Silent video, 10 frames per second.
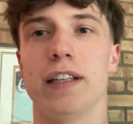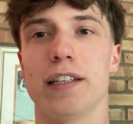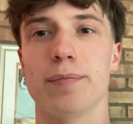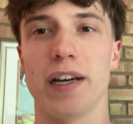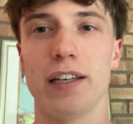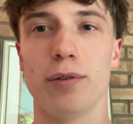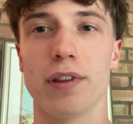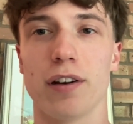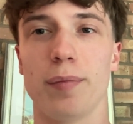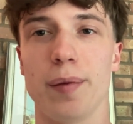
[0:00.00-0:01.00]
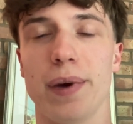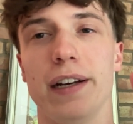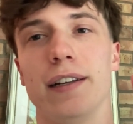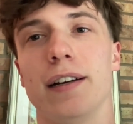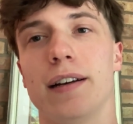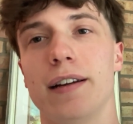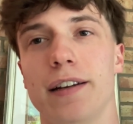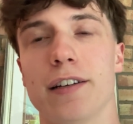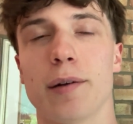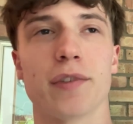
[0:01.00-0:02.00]
this might do a little bit better in
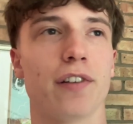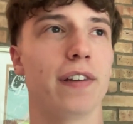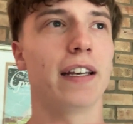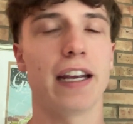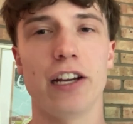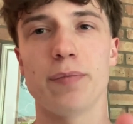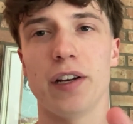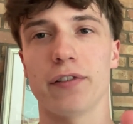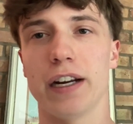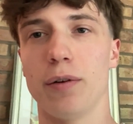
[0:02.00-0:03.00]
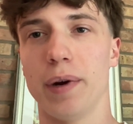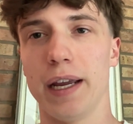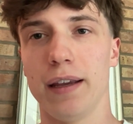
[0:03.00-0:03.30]
terms of engagement right away.